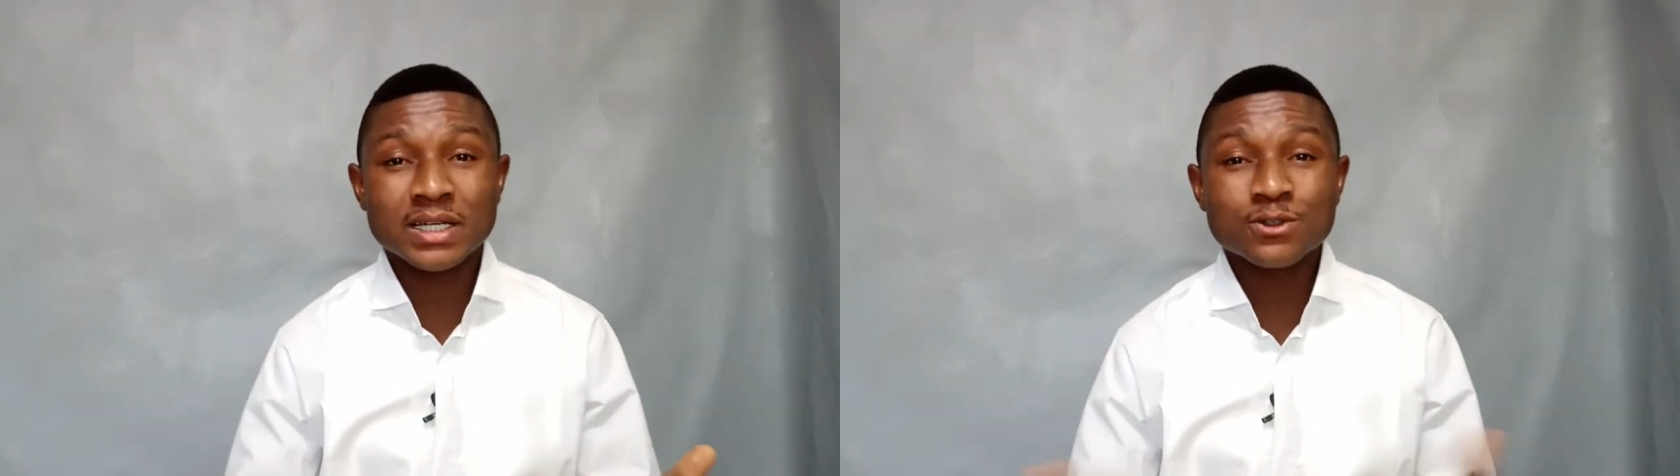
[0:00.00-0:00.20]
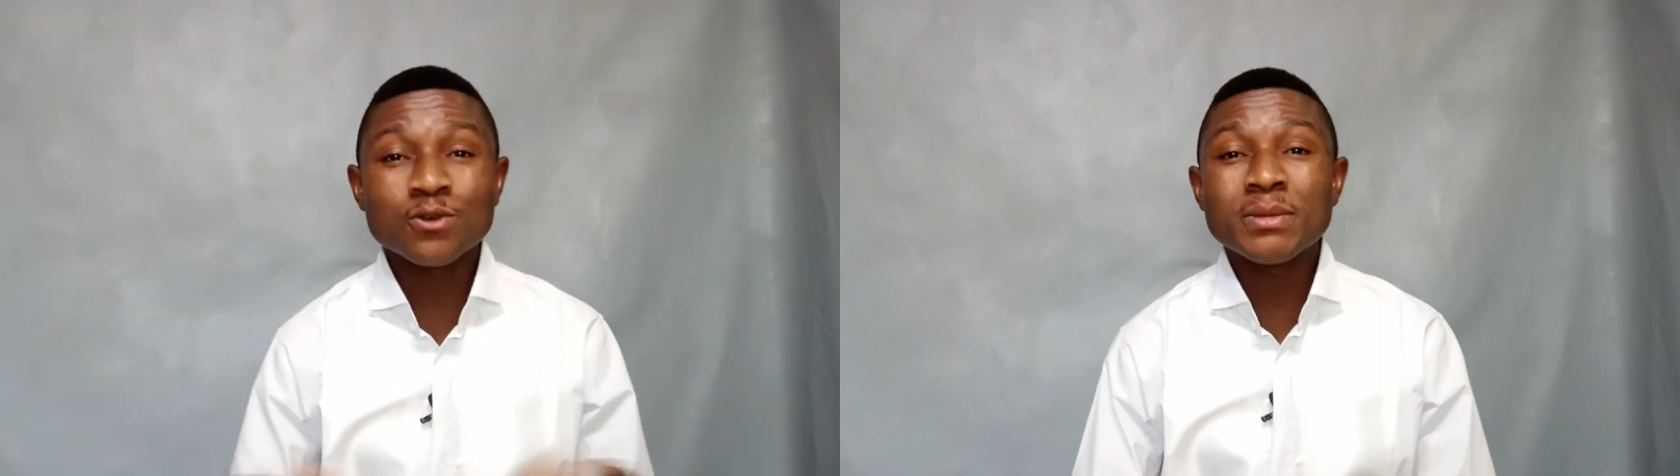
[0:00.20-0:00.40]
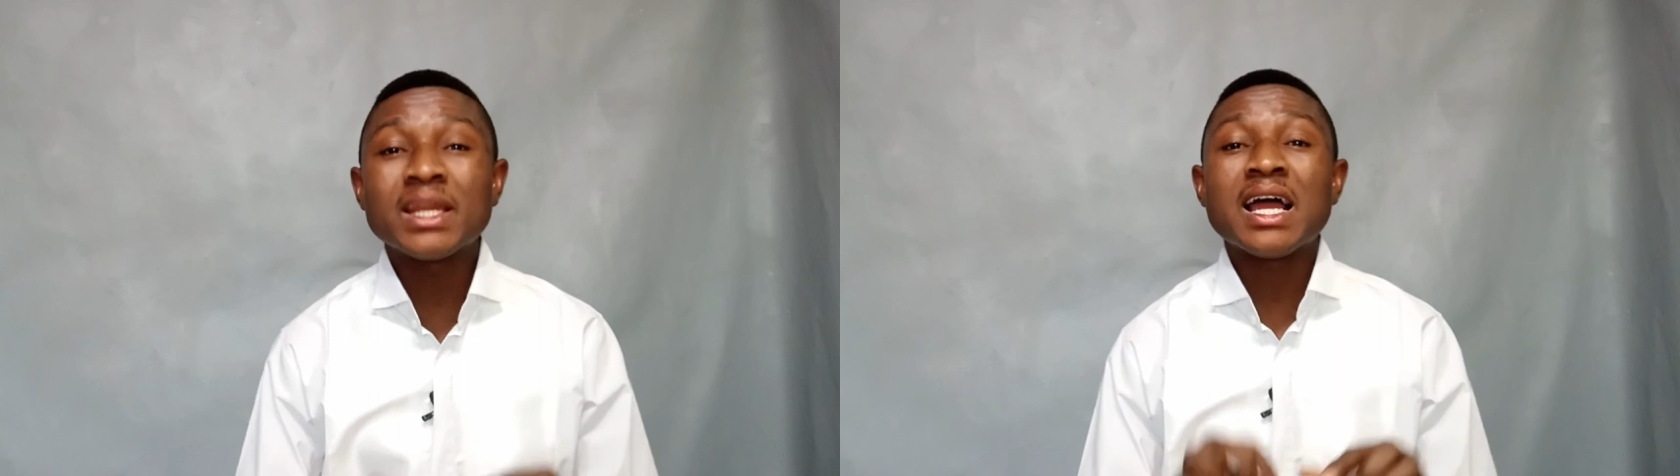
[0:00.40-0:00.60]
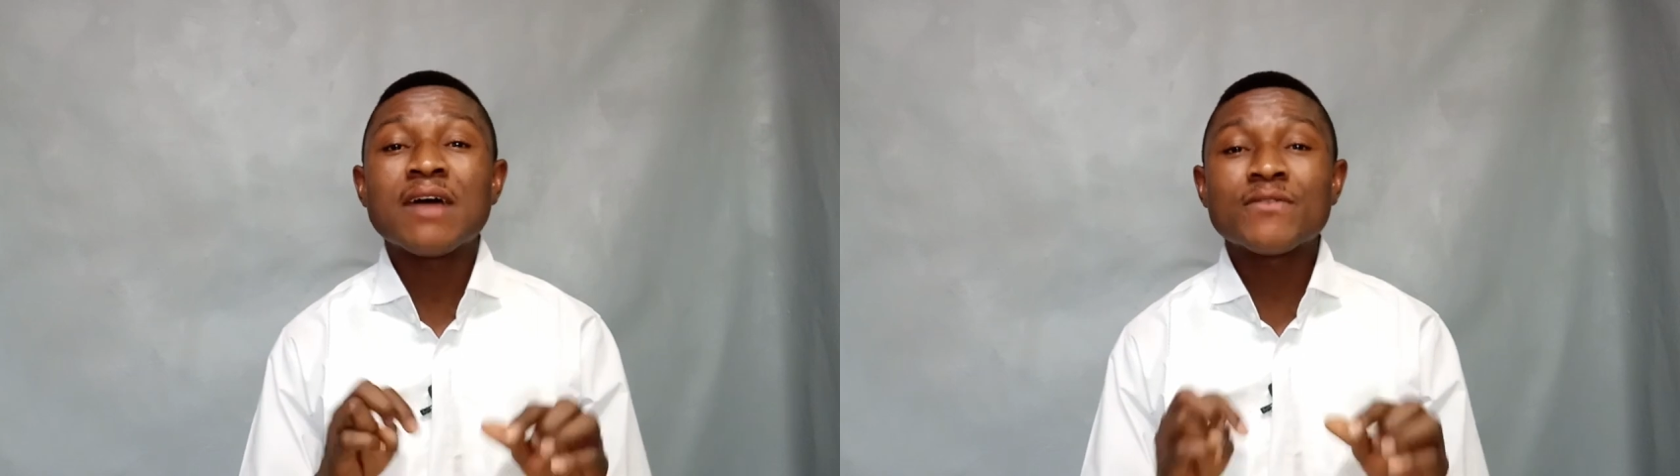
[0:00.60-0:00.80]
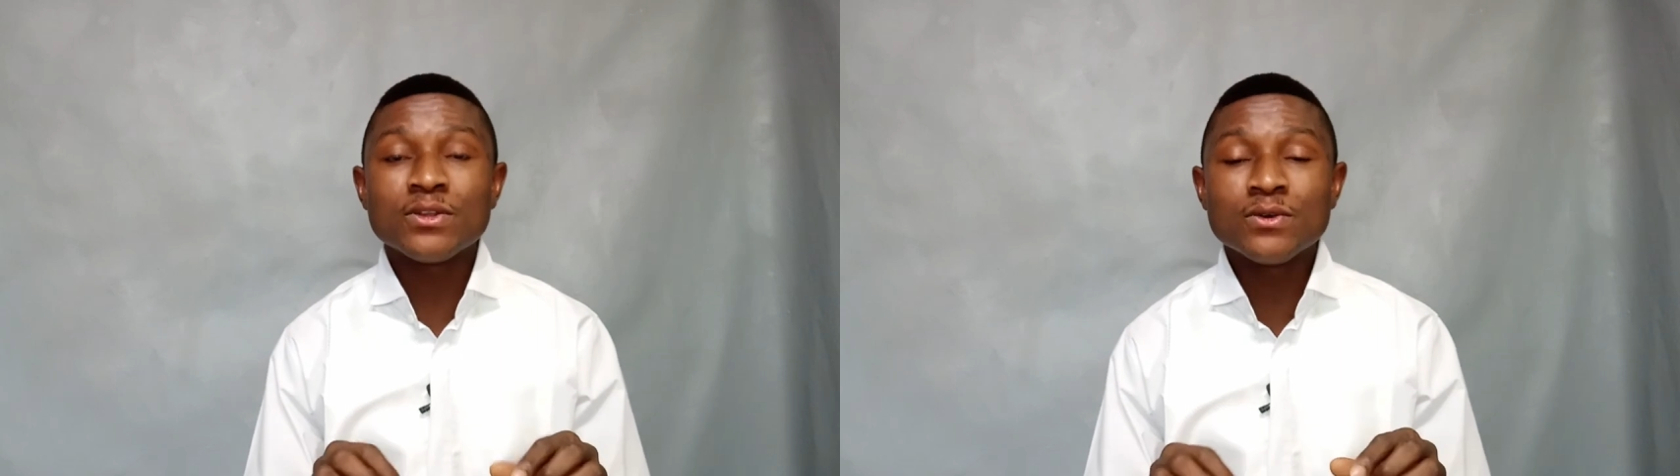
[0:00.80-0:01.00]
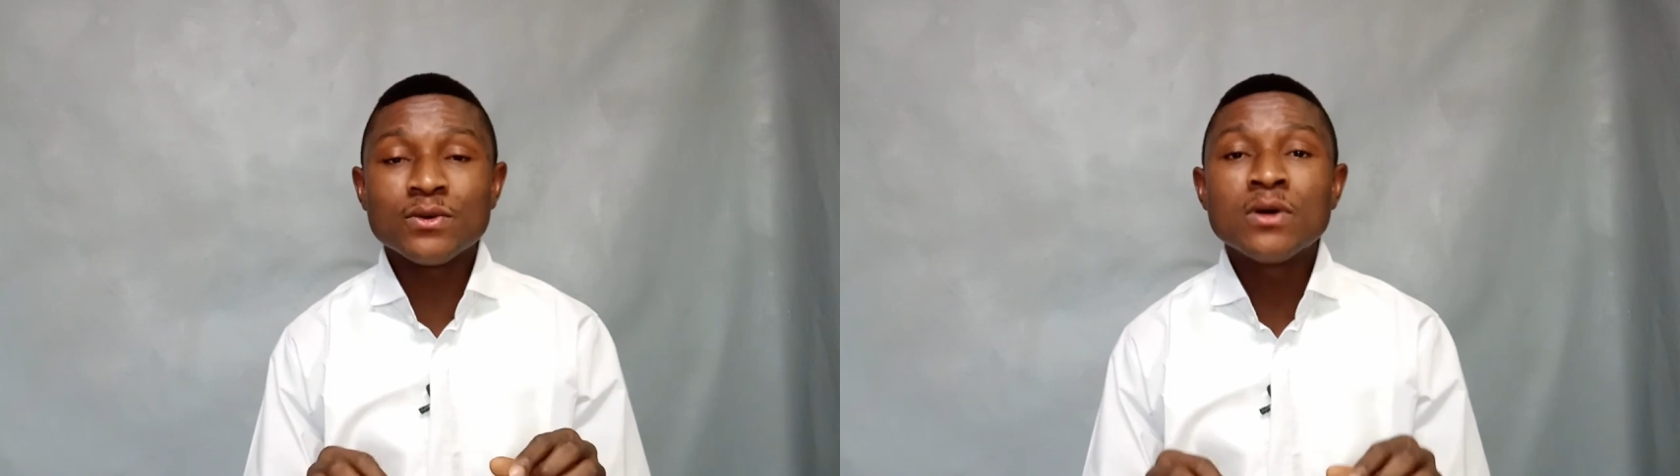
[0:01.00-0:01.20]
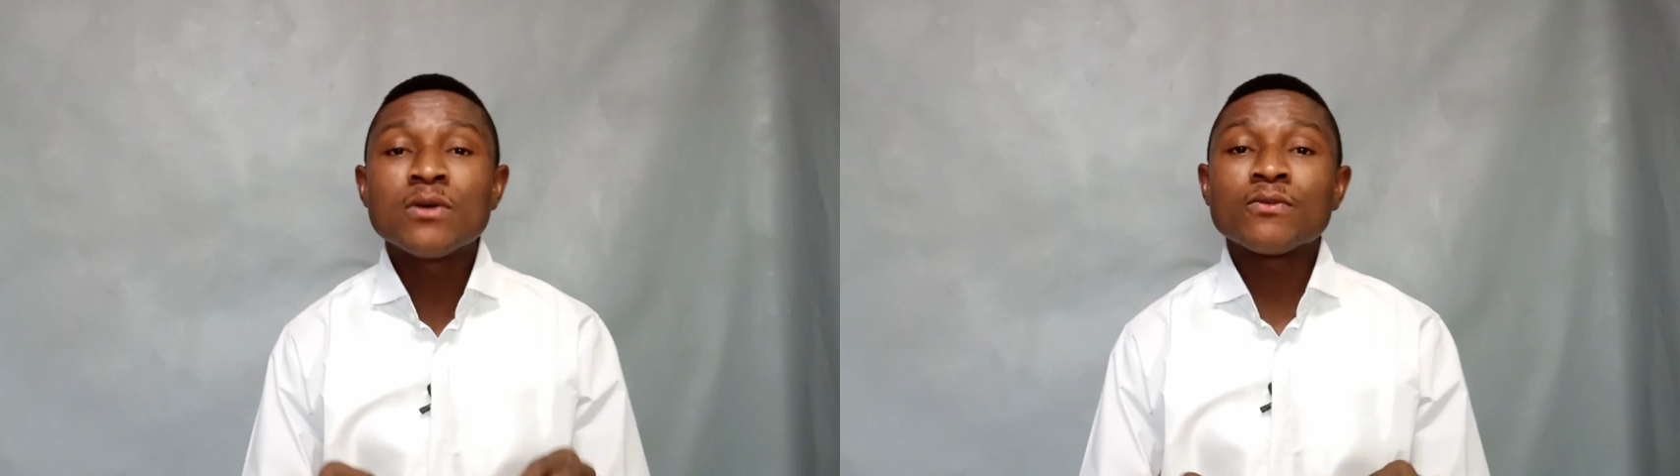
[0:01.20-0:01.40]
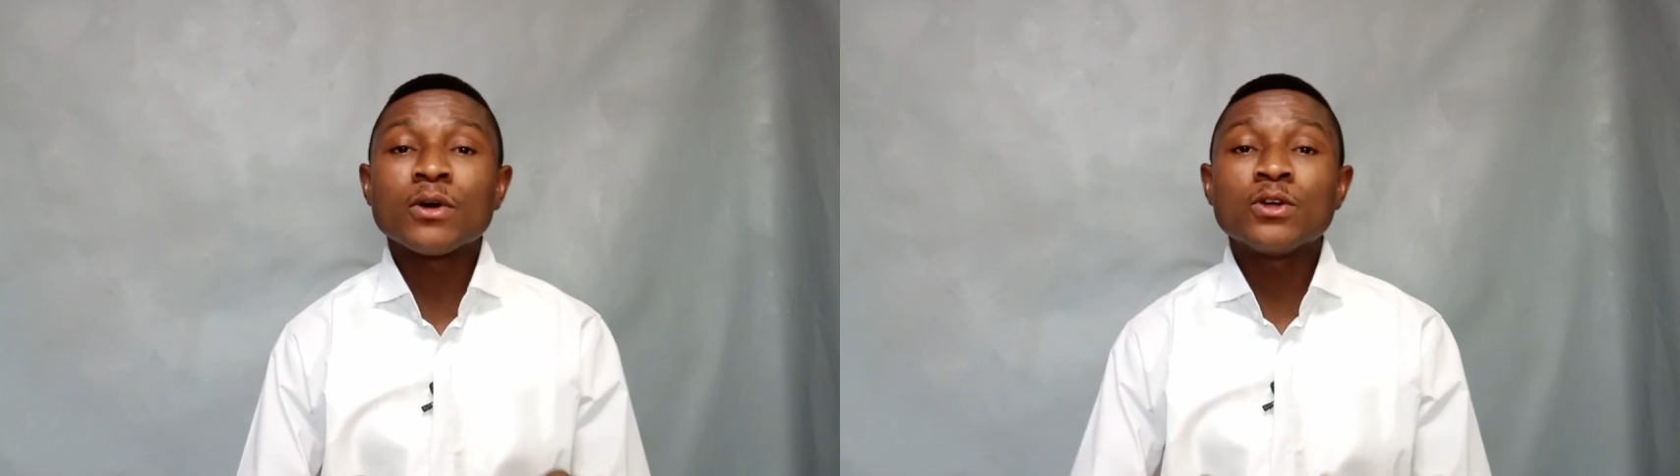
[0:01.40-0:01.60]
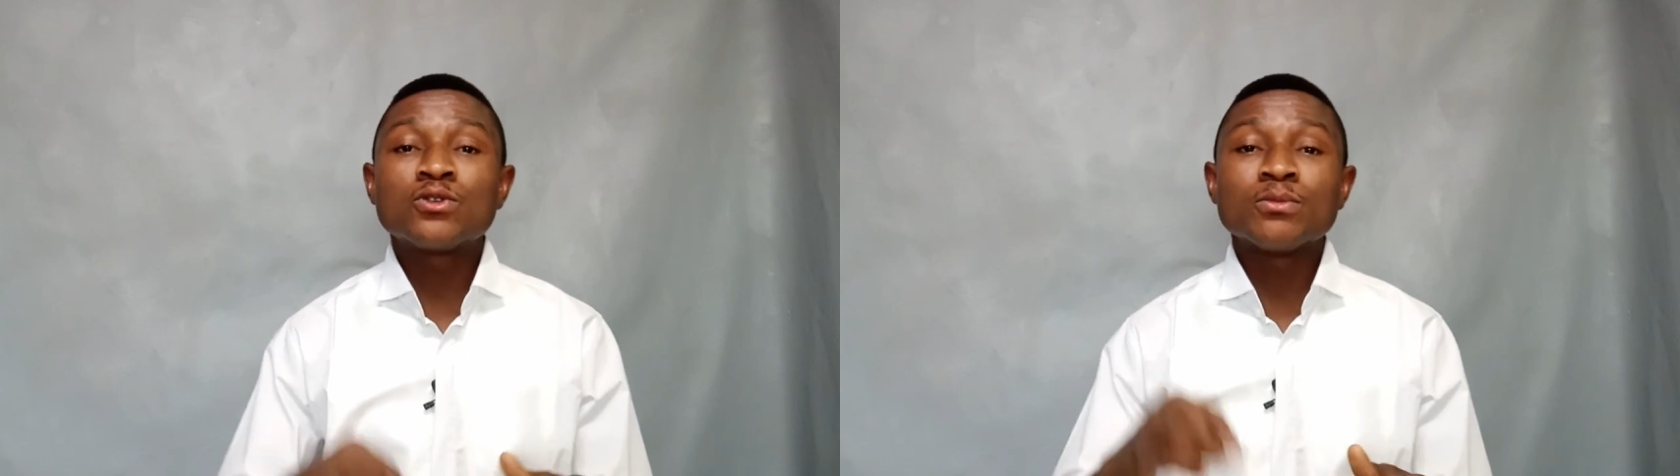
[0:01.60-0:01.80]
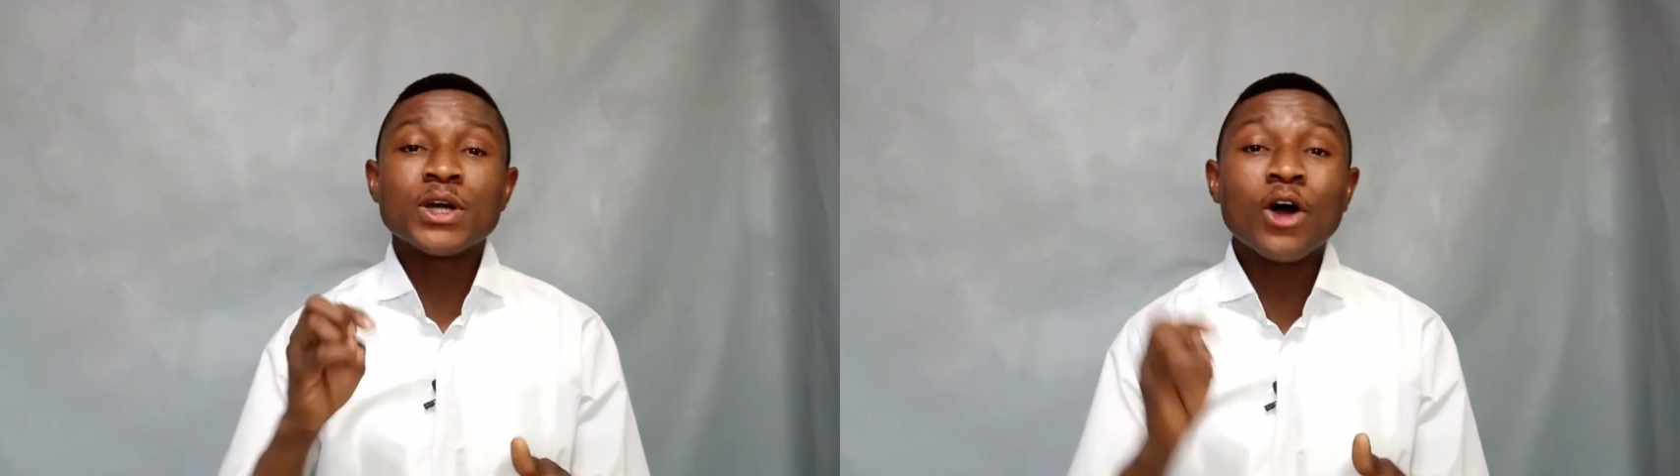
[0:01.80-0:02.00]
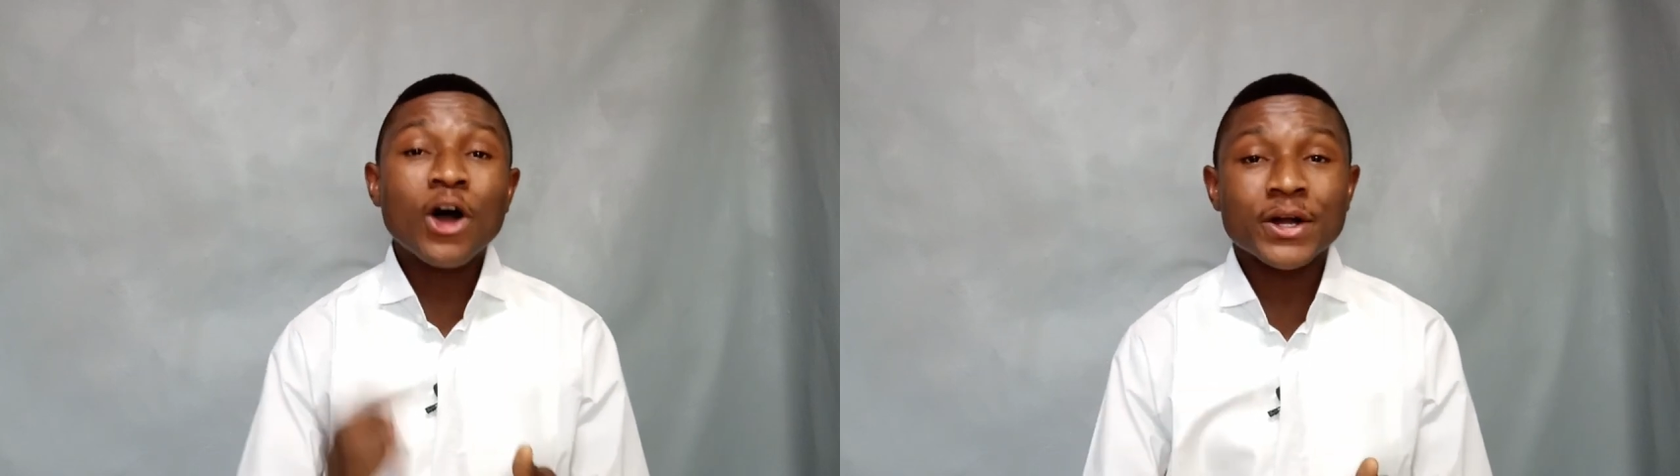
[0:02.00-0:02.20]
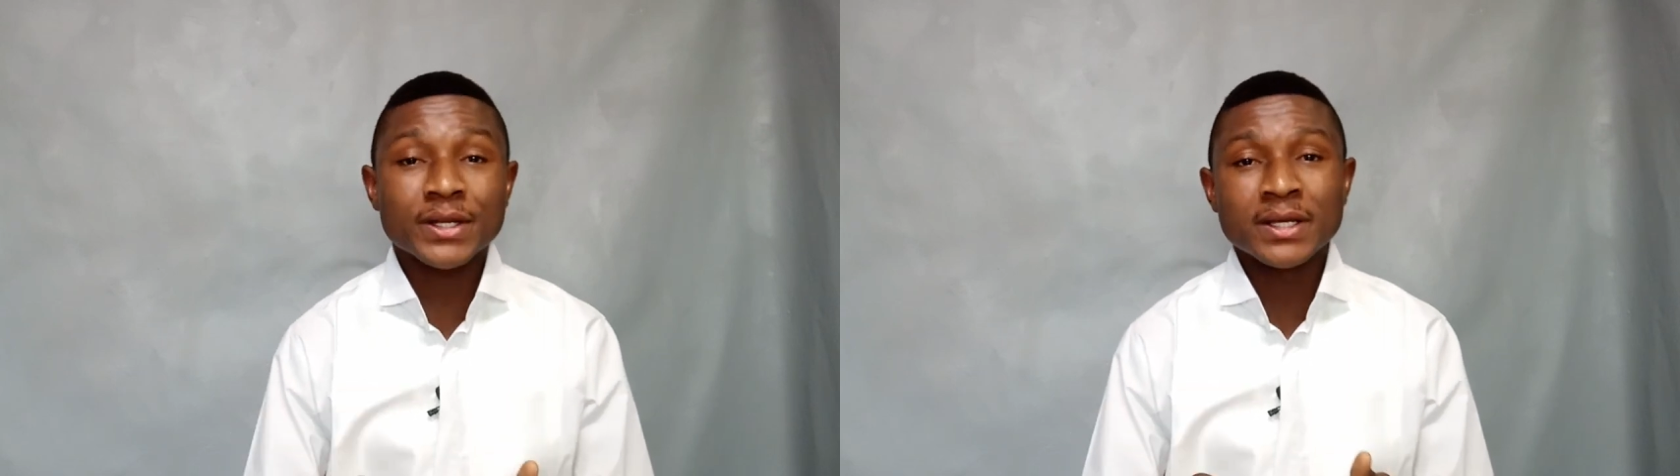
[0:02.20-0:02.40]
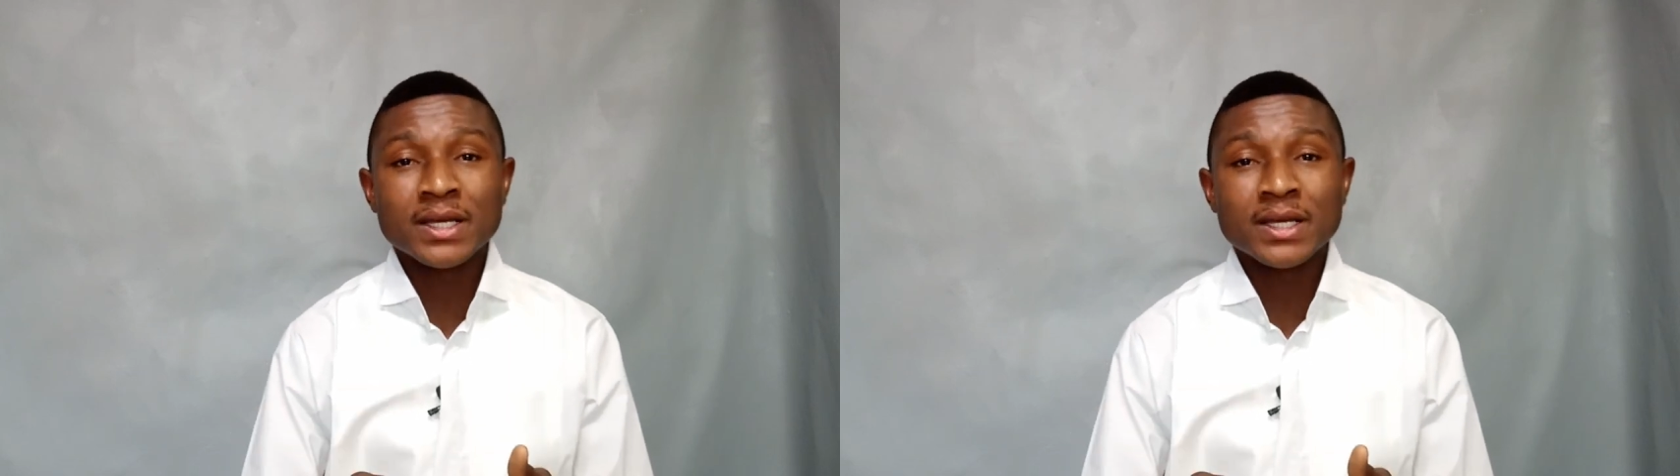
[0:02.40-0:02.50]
so many avenues for you to be hurt.